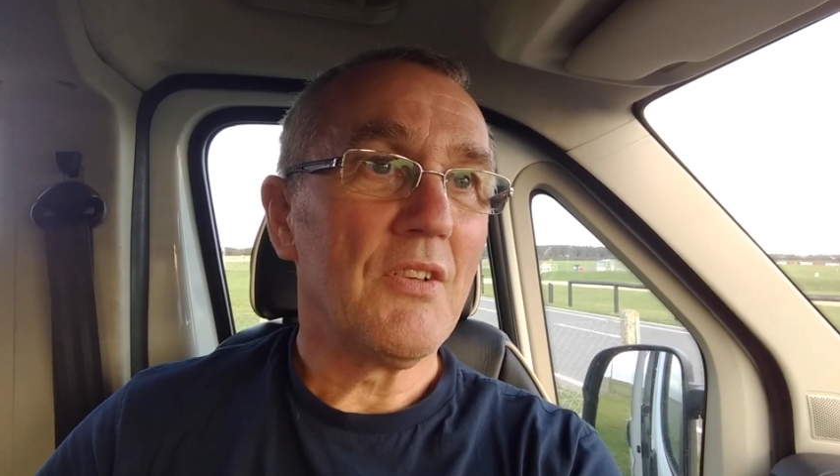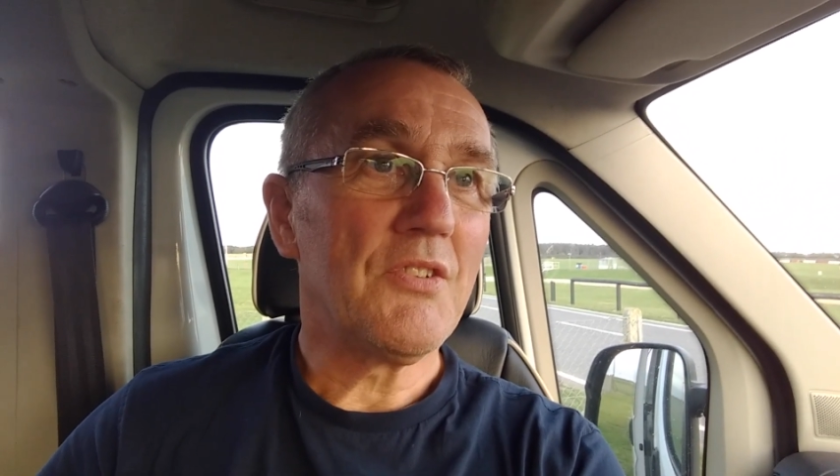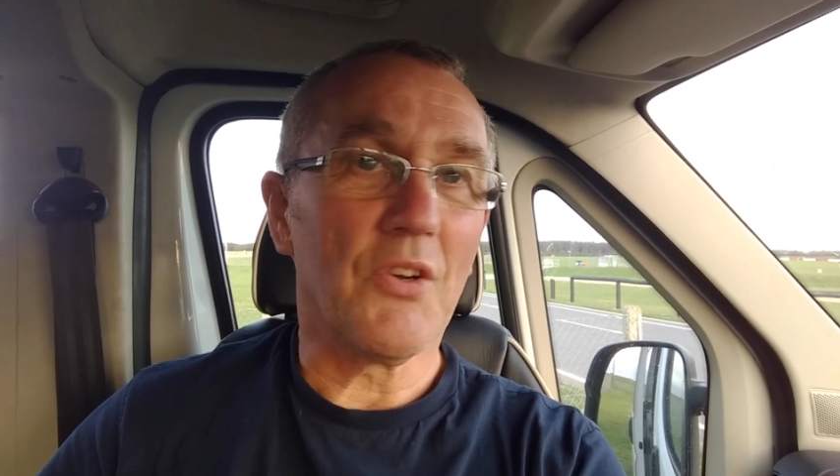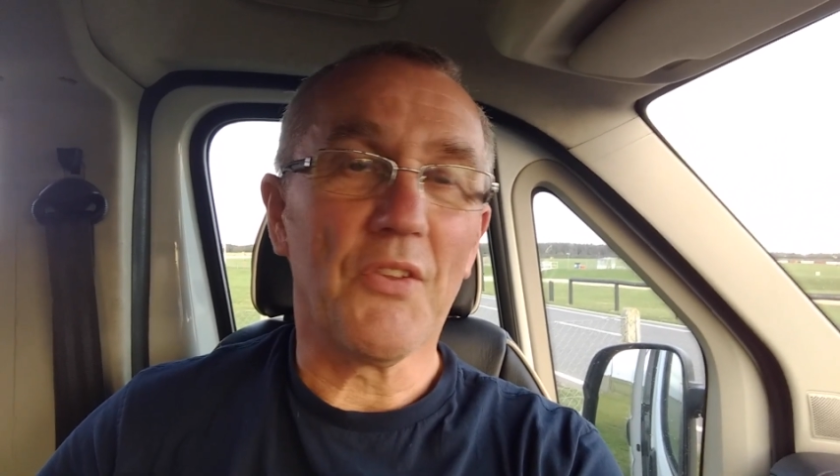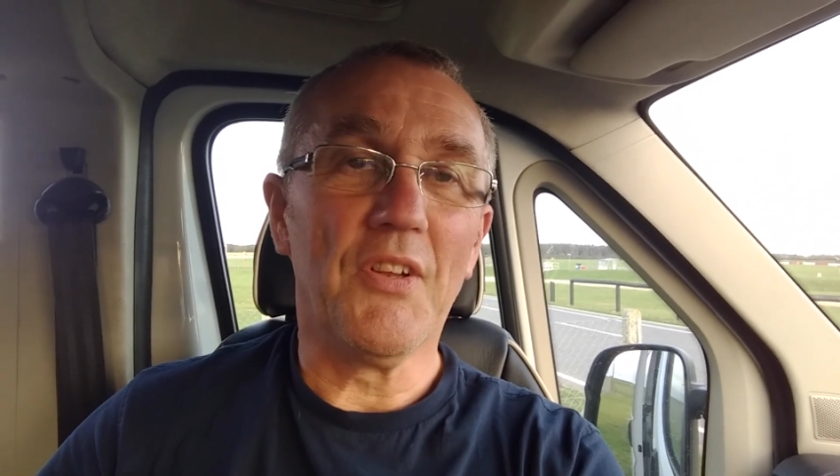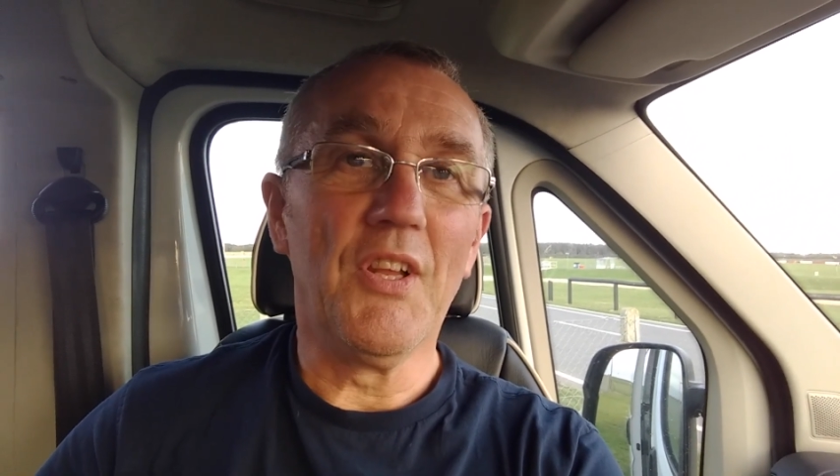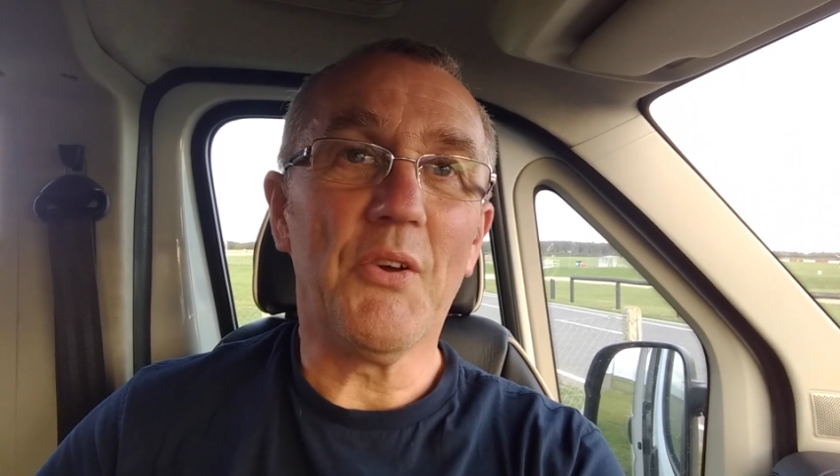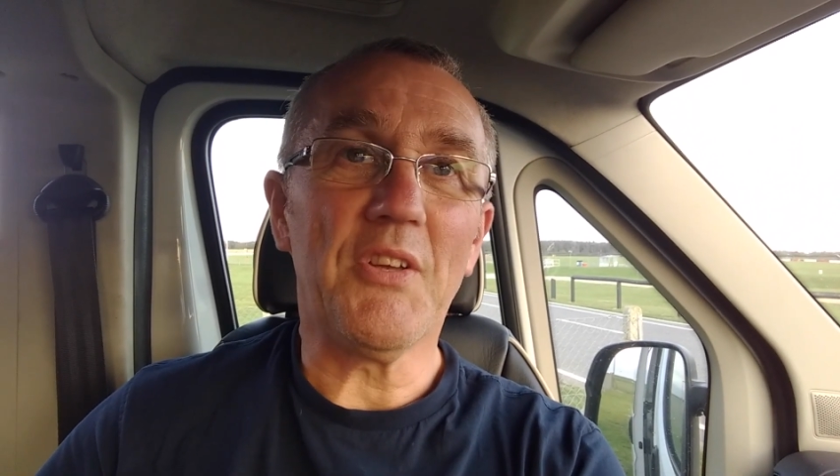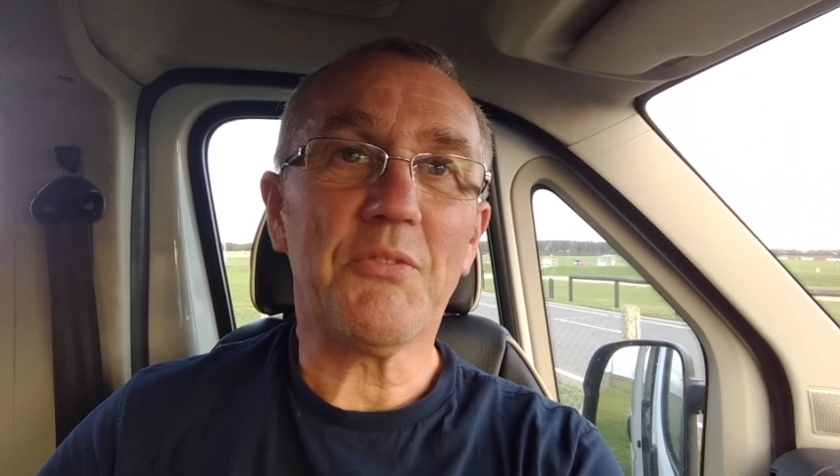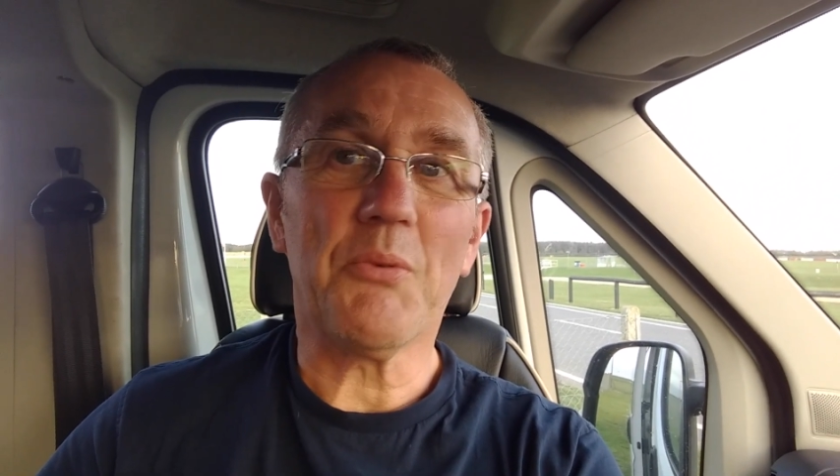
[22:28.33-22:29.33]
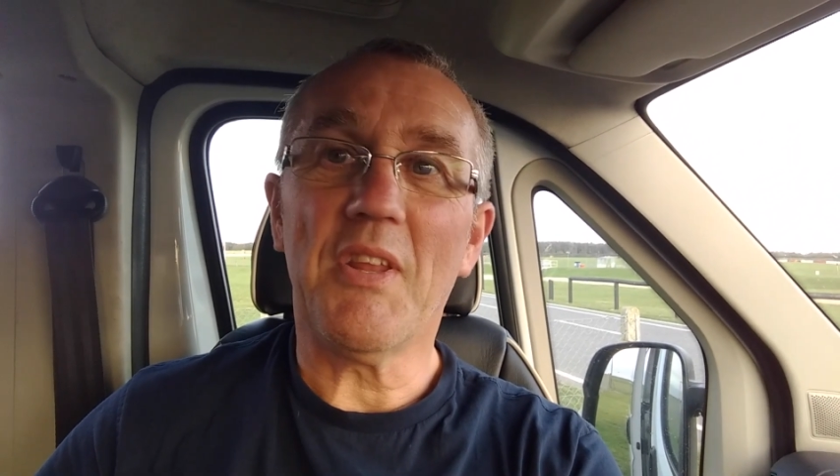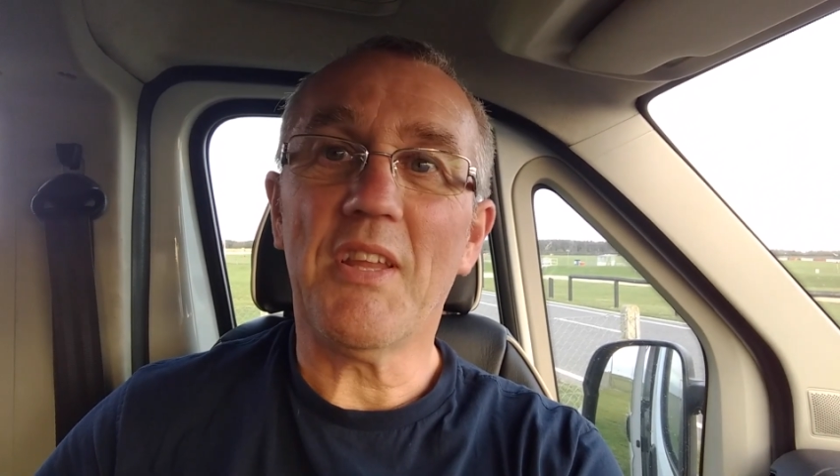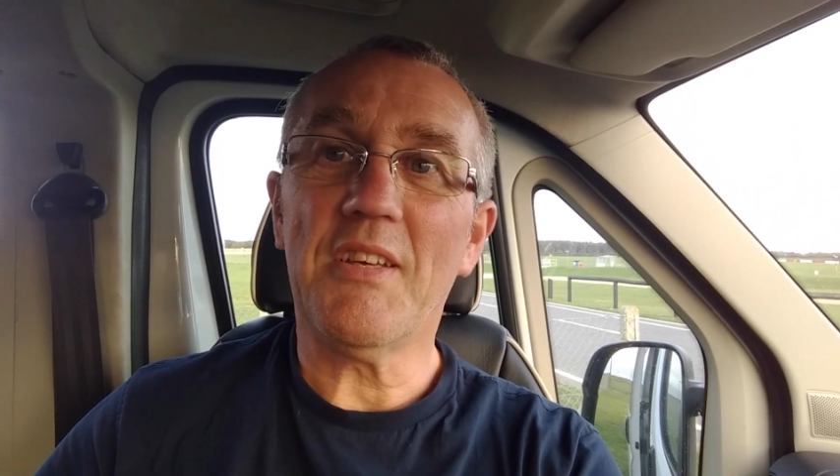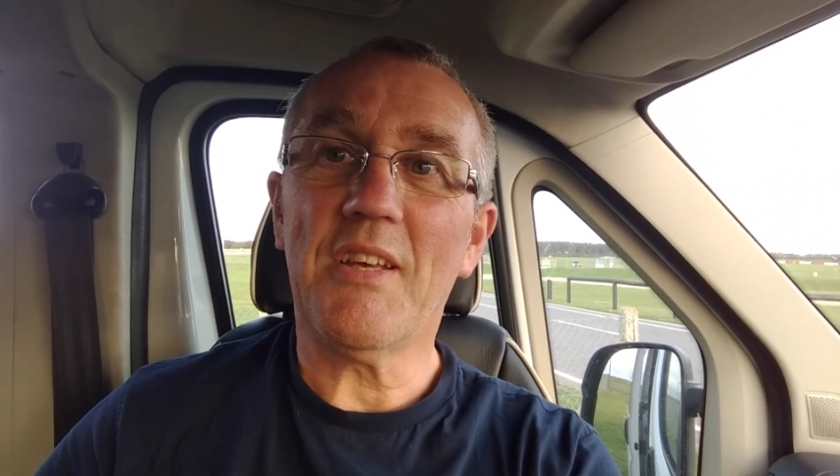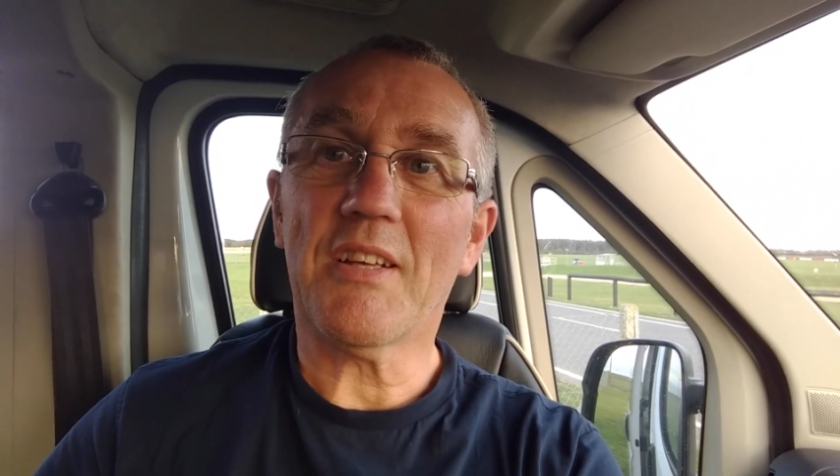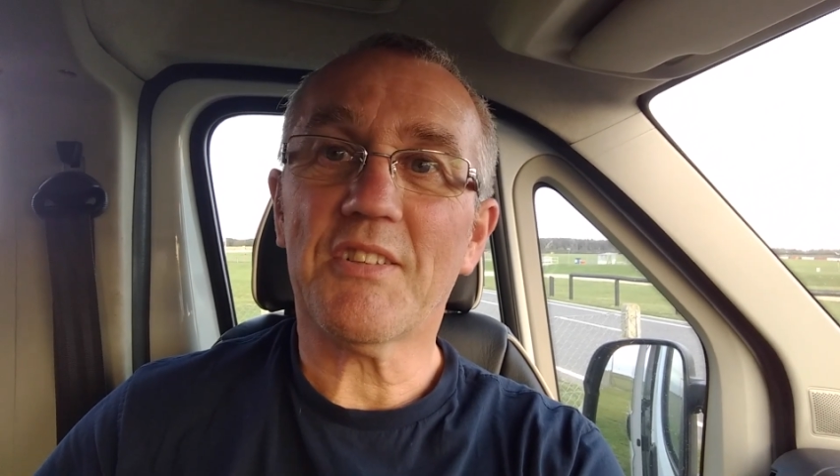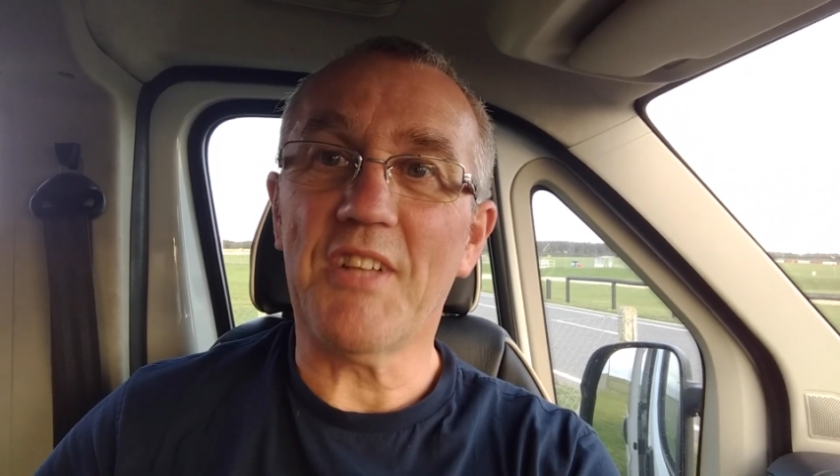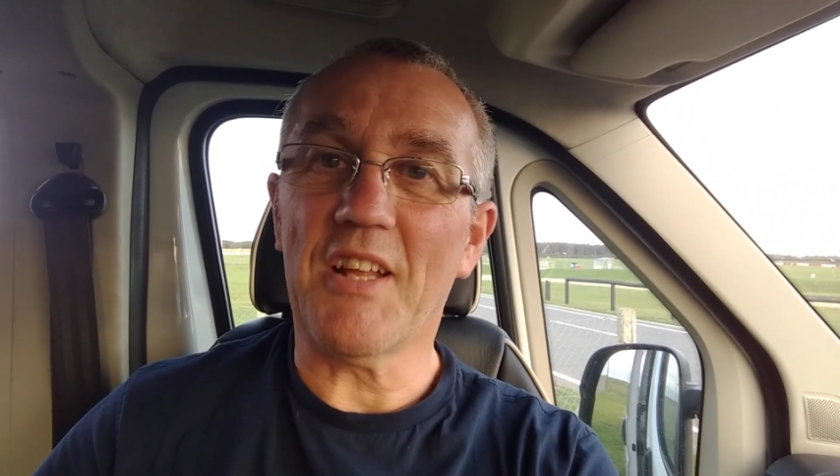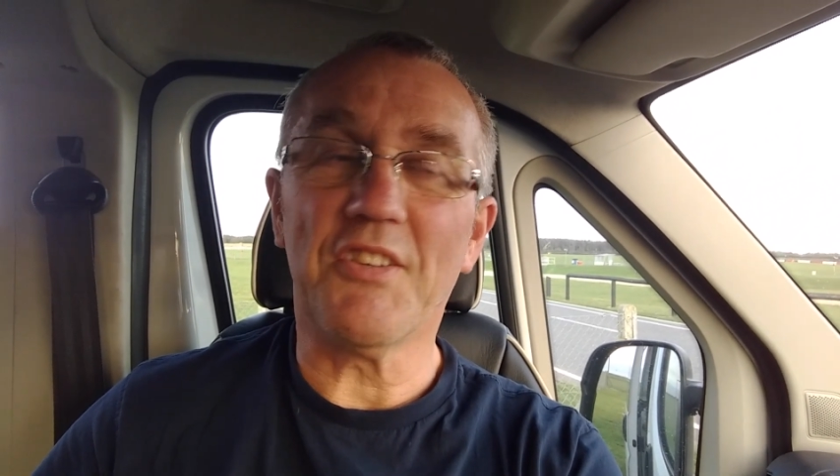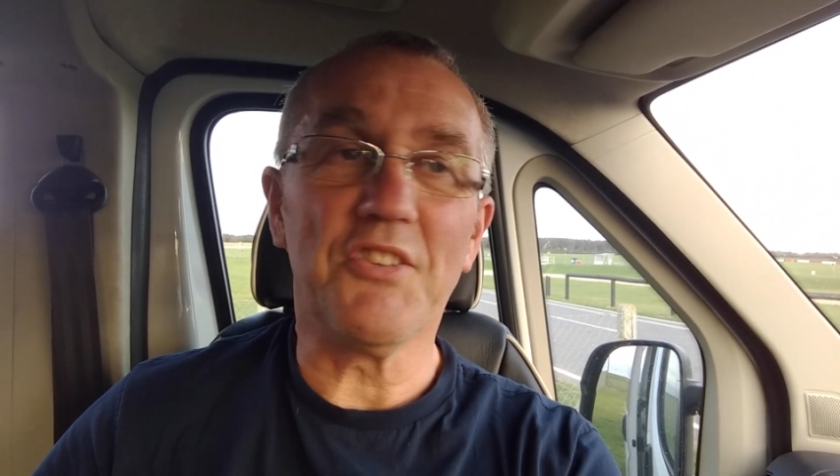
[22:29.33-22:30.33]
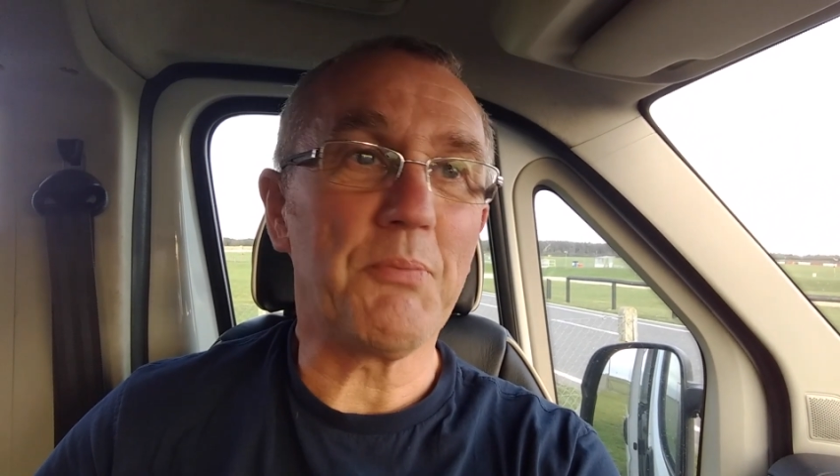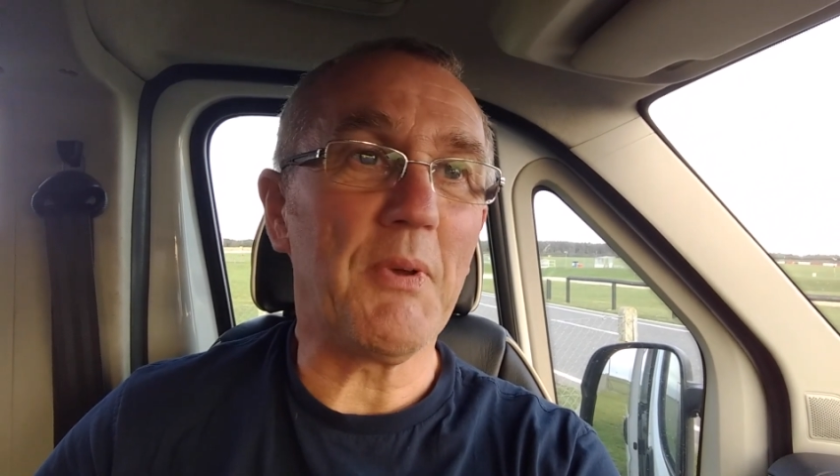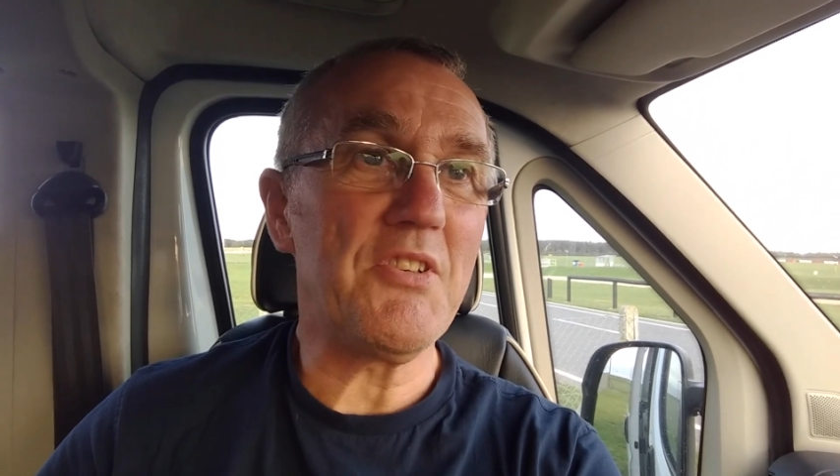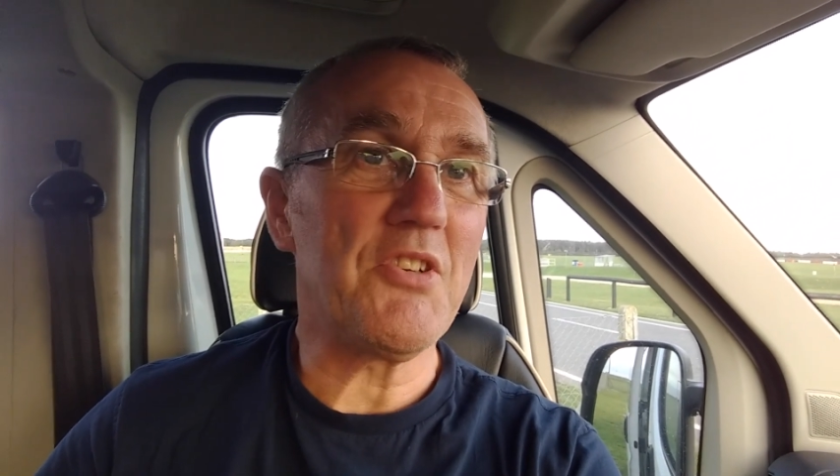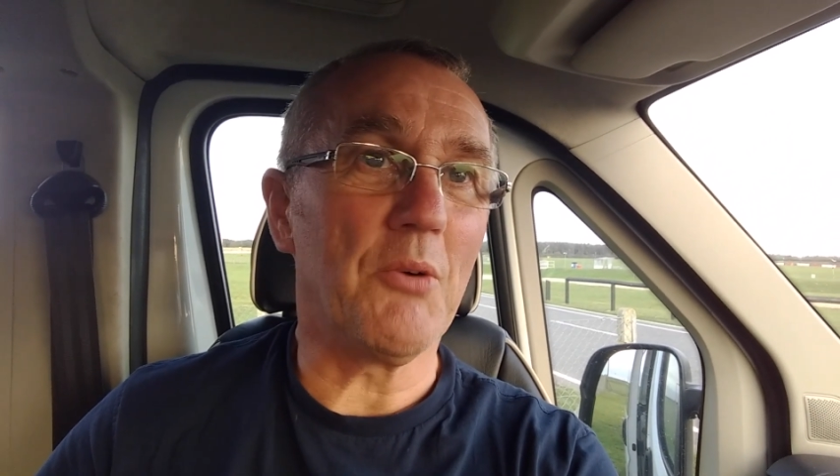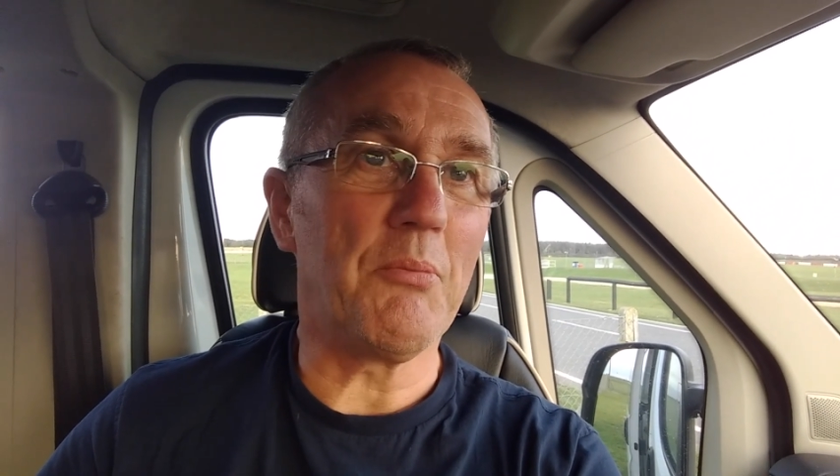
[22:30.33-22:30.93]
Jonathan Lewis with the Snetterton Speed Shop,